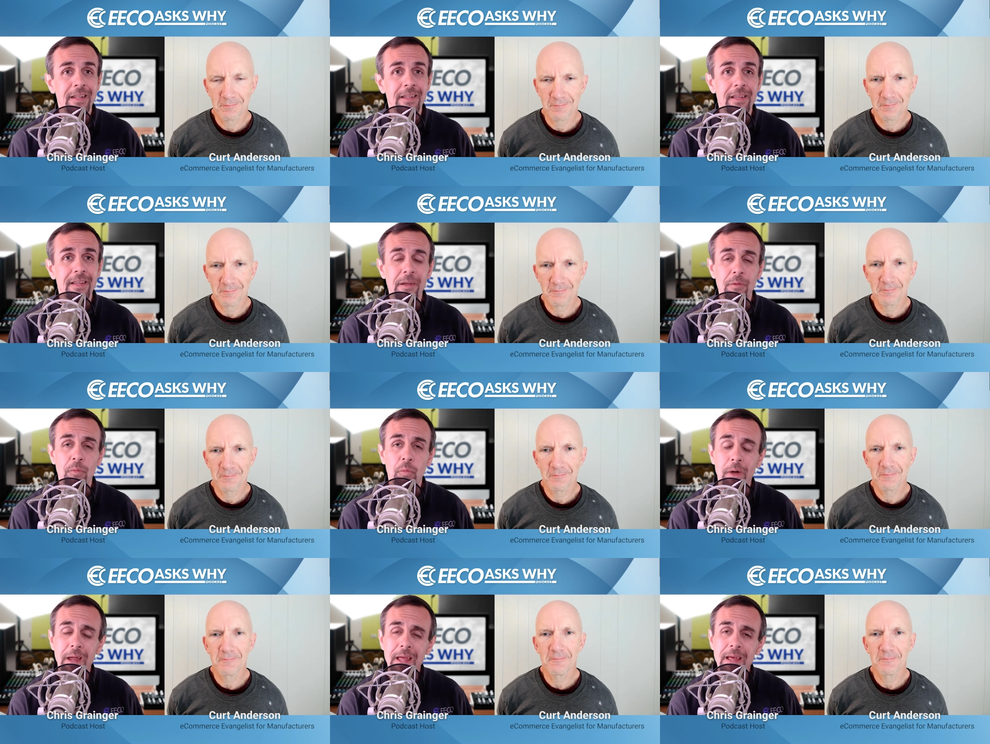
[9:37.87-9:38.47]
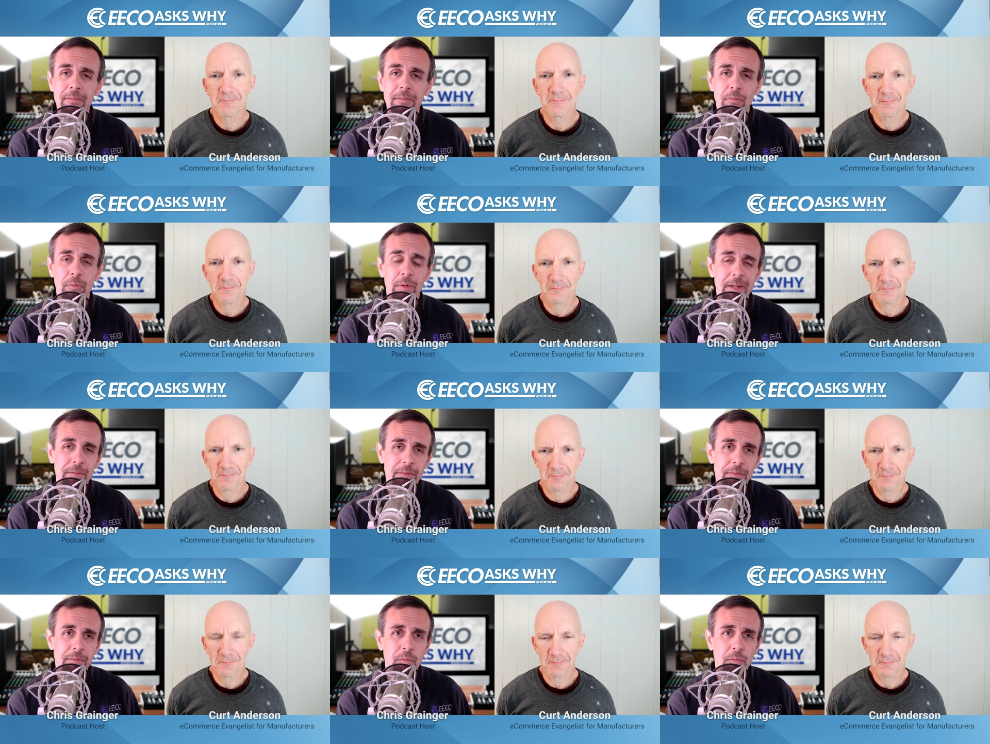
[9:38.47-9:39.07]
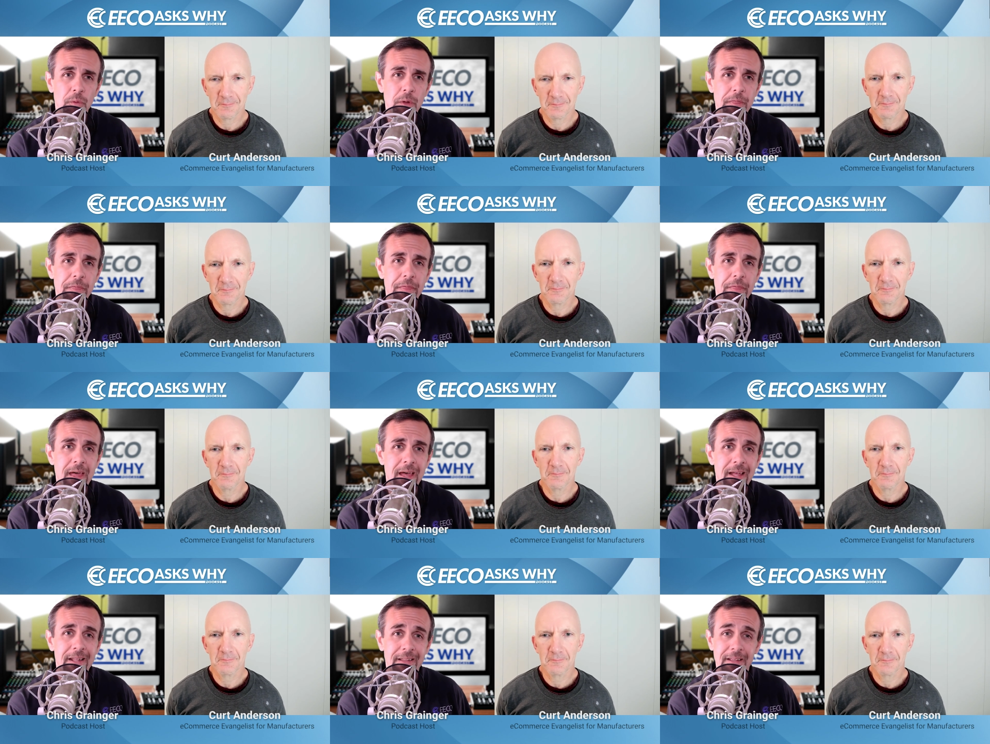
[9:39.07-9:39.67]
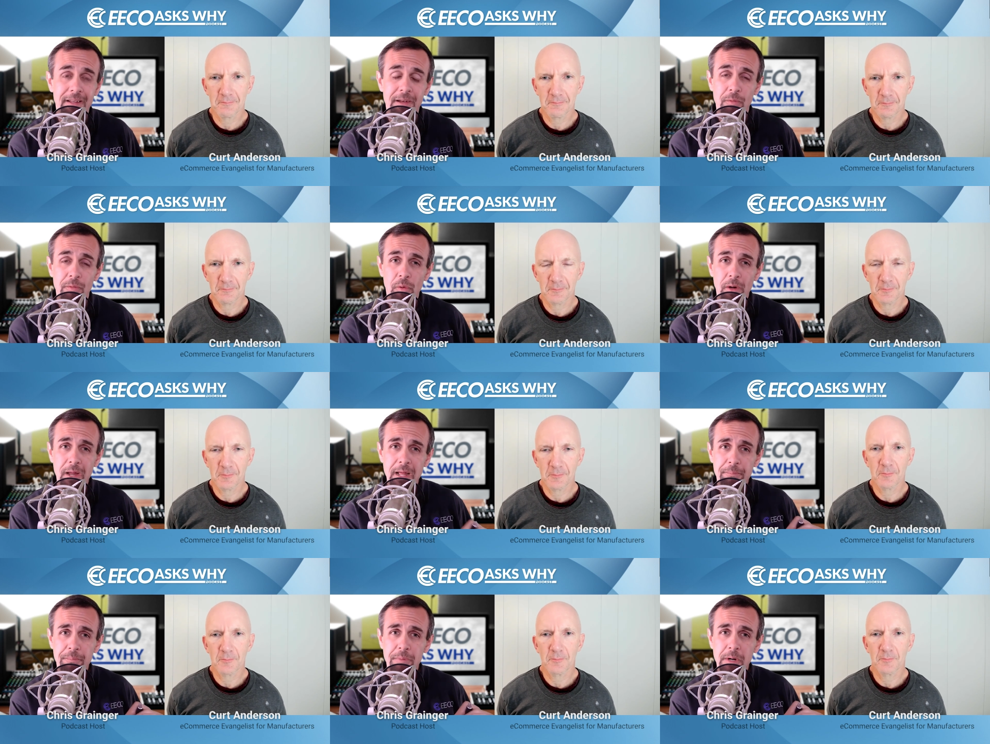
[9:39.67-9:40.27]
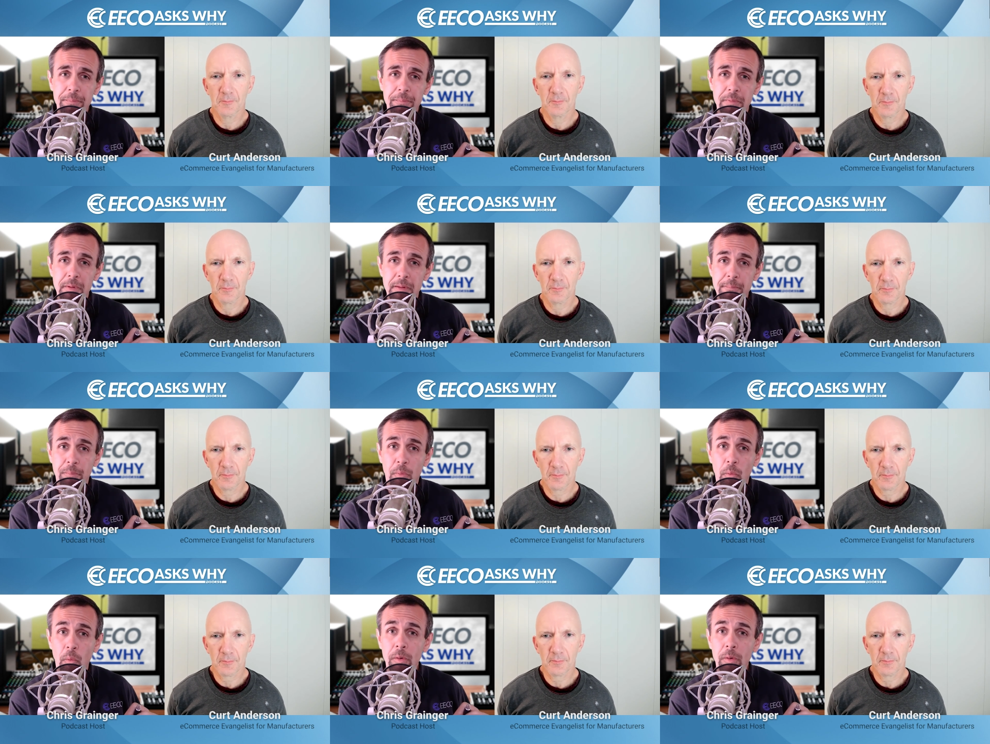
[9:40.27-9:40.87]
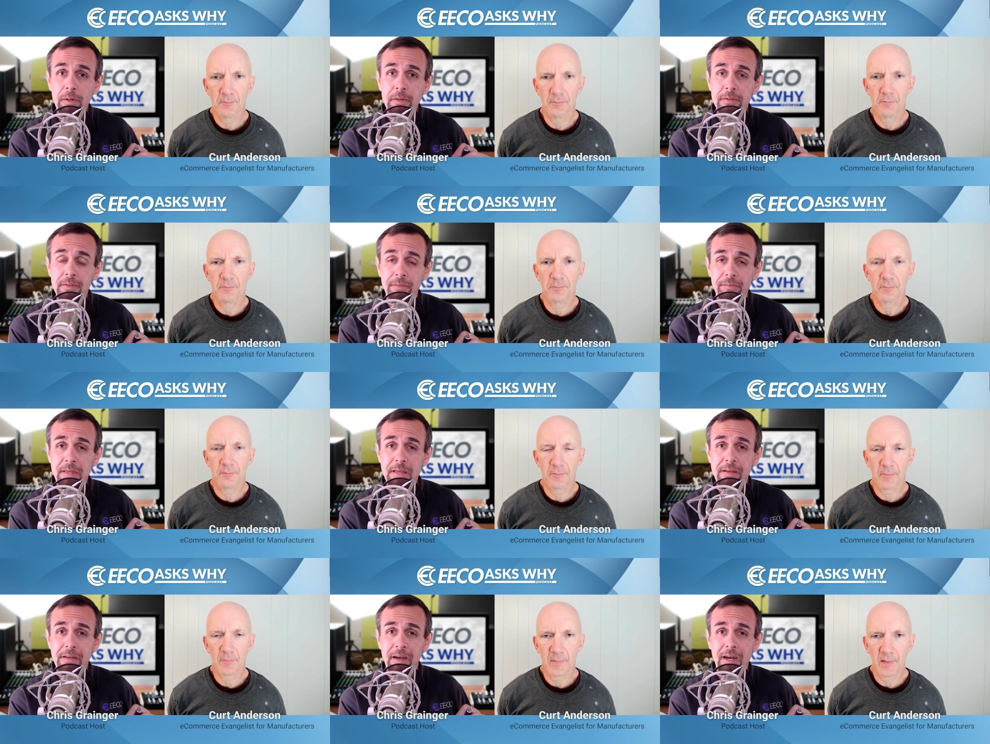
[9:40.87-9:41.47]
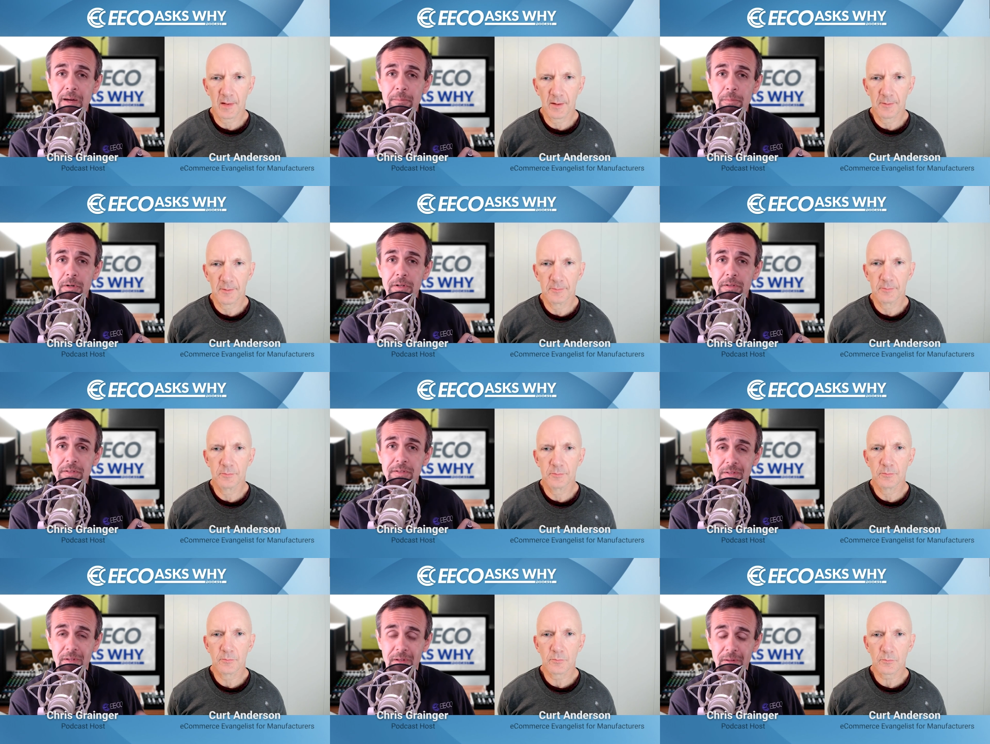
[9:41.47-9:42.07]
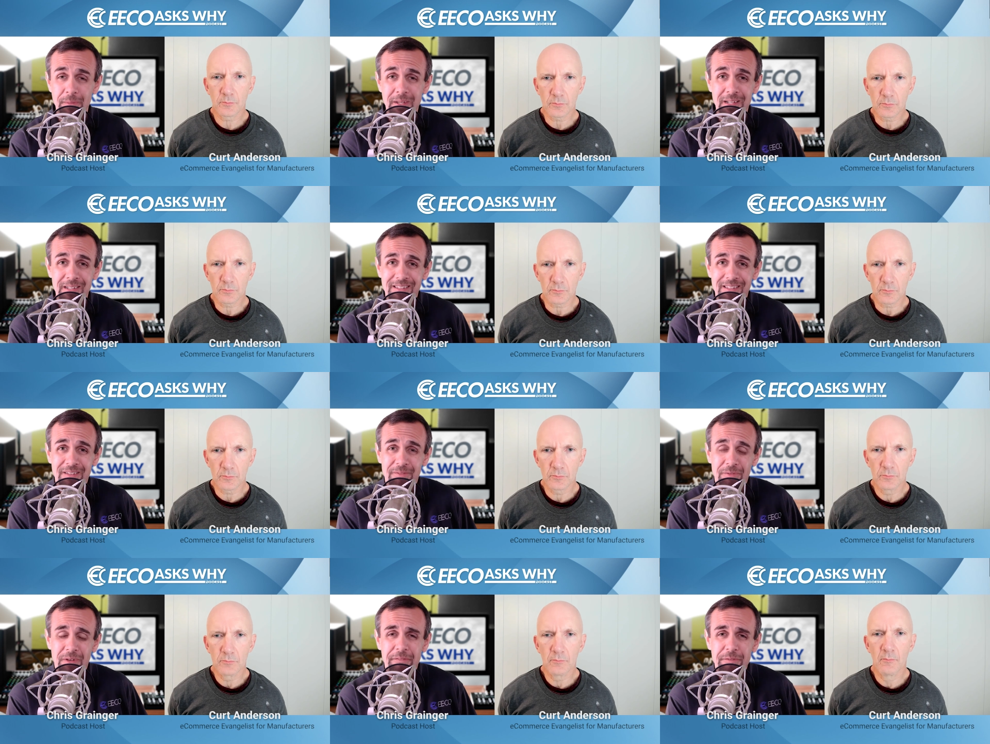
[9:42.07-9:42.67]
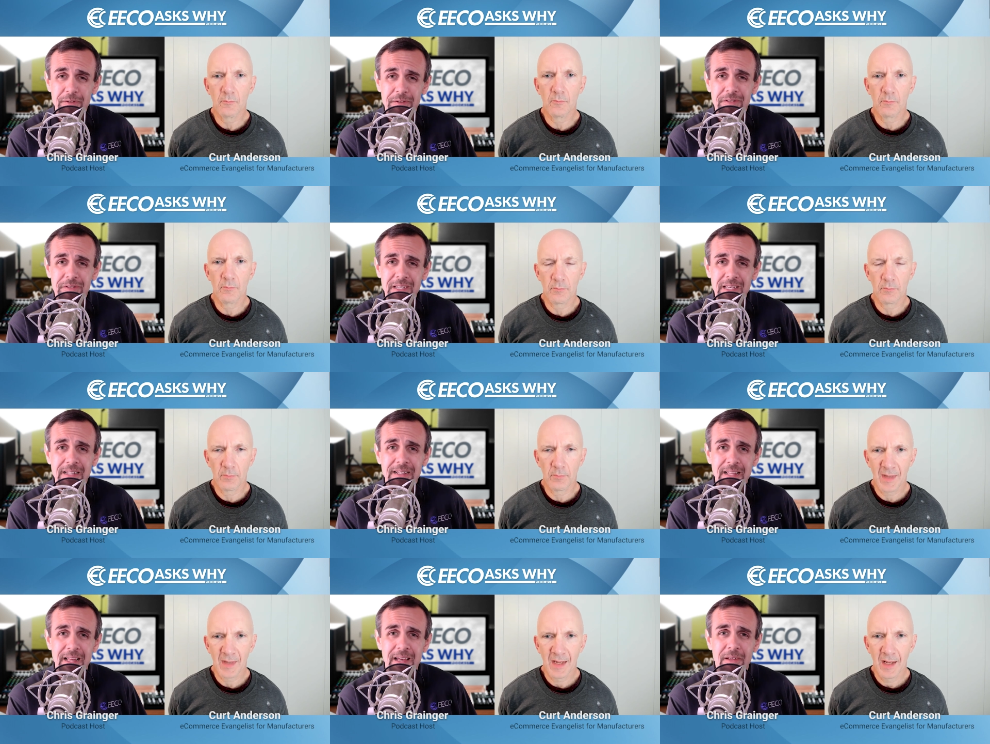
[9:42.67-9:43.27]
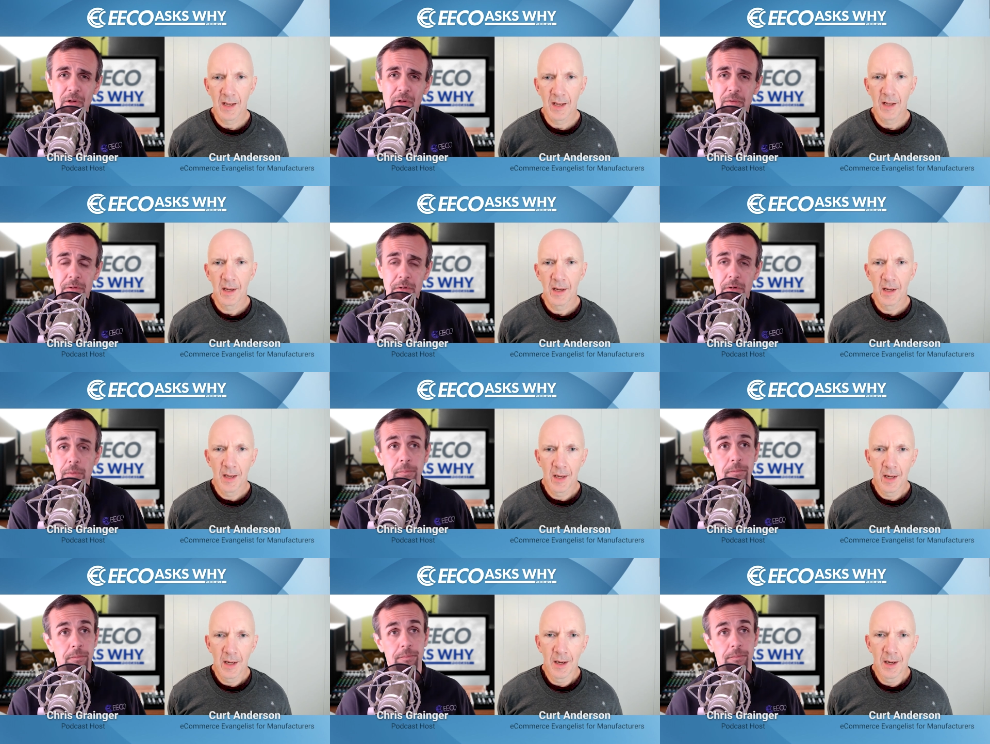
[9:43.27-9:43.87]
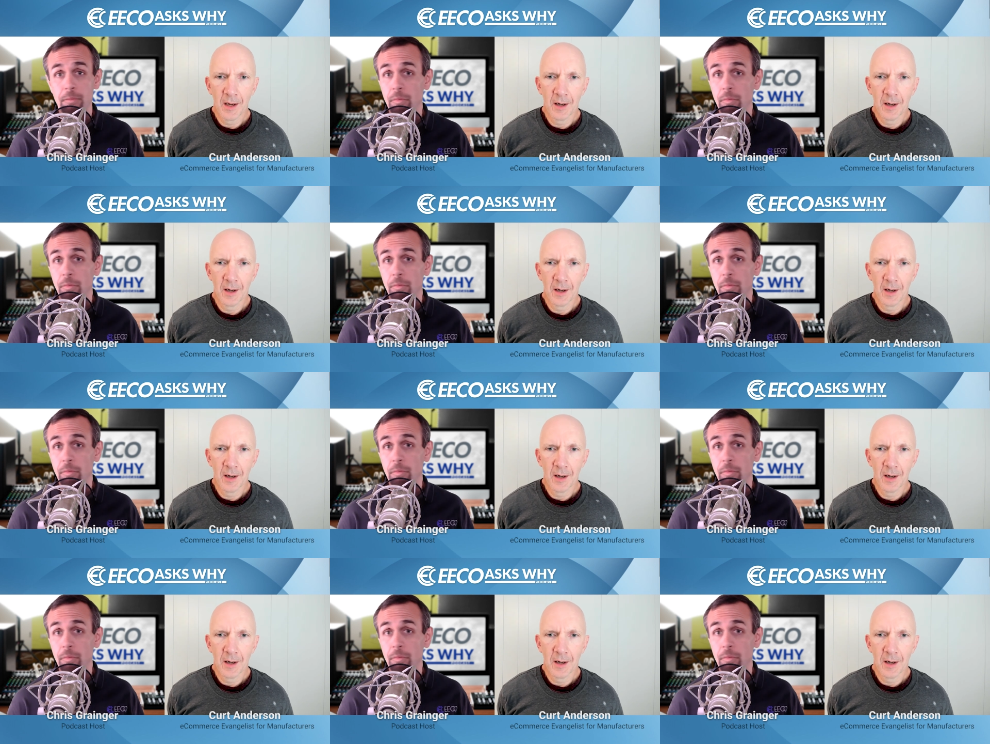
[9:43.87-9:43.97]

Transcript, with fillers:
Speaker 1: Did it ramp when, with that? Did it ramp up the importance of e-commerce? I mean, is that have you seen that? You